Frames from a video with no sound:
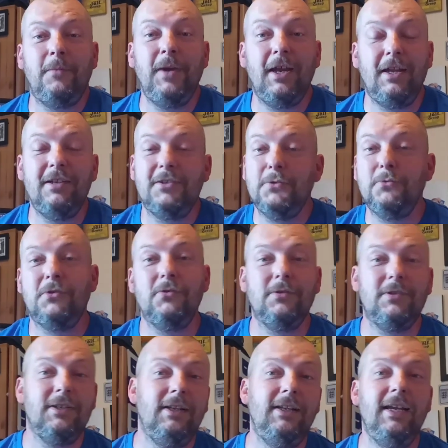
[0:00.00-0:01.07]
from it. And there's all
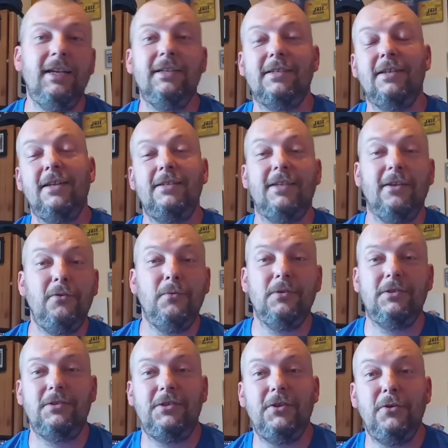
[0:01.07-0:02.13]
sorts of links and they tell you
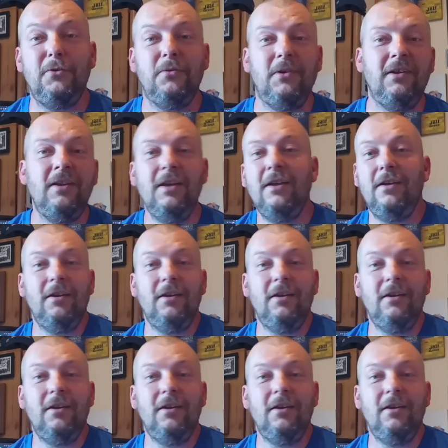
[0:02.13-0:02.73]
what to do and,